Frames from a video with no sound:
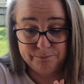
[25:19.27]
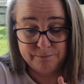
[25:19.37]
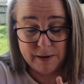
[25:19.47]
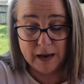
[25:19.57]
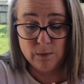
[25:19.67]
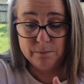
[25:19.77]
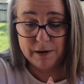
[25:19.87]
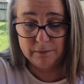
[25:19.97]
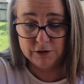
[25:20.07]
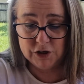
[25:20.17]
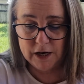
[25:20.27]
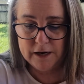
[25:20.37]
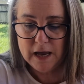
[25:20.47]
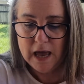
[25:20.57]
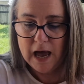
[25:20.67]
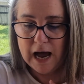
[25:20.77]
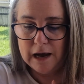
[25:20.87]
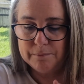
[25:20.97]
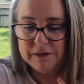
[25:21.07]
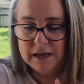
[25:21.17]
Penguin Publishing,
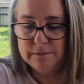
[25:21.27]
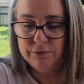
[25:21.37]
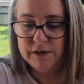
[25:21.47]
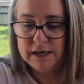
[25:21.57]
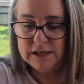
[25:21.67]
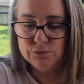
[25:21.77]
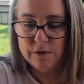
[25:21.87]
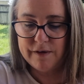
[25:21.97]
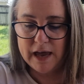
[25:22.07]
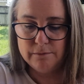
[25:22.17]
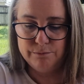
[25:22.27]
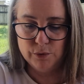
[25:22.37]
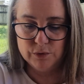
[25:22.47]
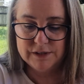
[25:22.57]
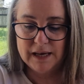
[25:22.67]
but the imprint is Riverhead Books.